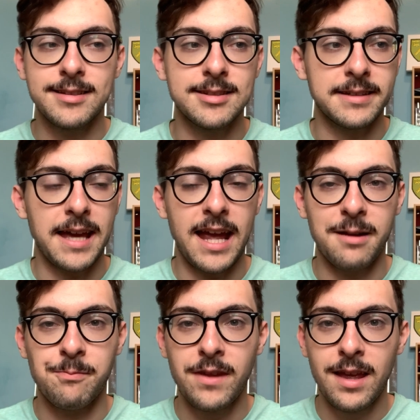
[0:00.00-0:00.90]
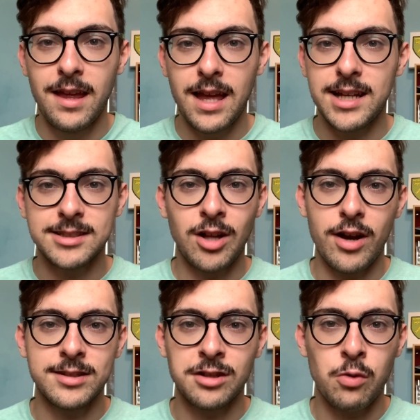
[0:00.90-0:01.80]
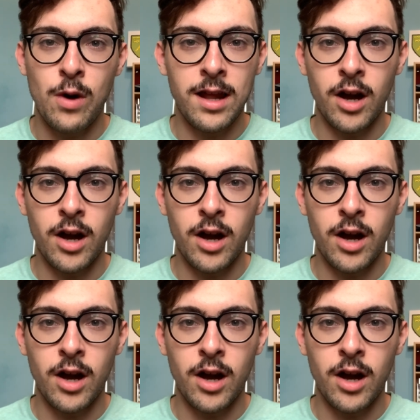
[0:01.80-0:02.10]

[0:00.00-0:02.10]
into the game, and it started so well,